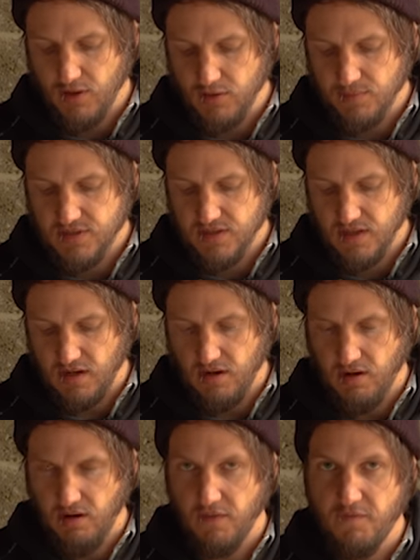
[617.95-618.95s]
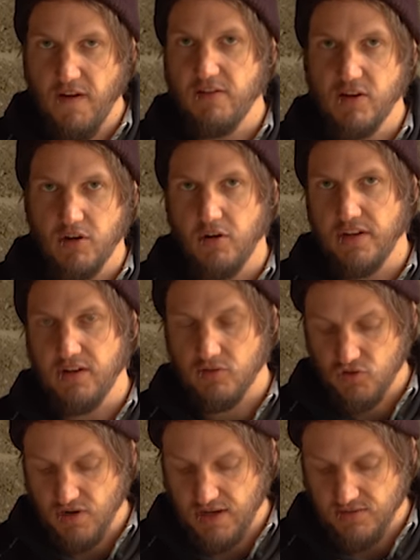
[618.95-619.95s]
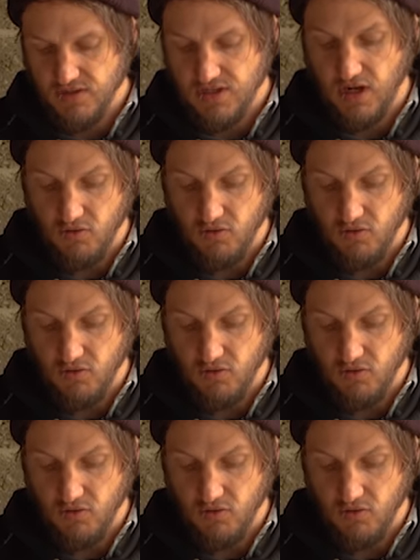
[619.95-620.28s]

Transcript: loops are a very good idea on trousers.